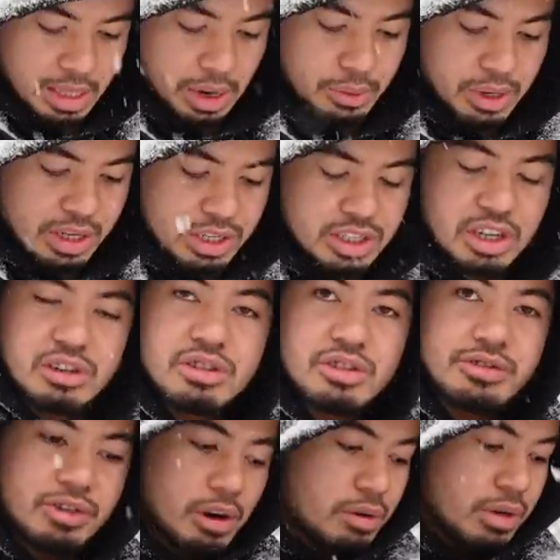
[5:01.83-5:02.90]
That way you can charge your
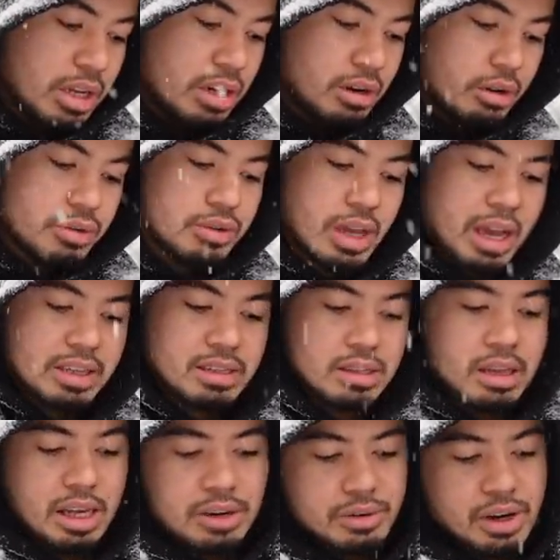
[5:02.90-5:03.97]
phone, and it also has a
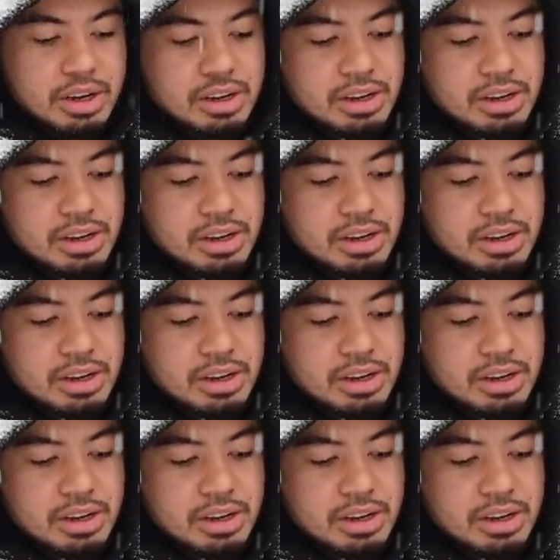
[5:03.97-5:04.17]
light right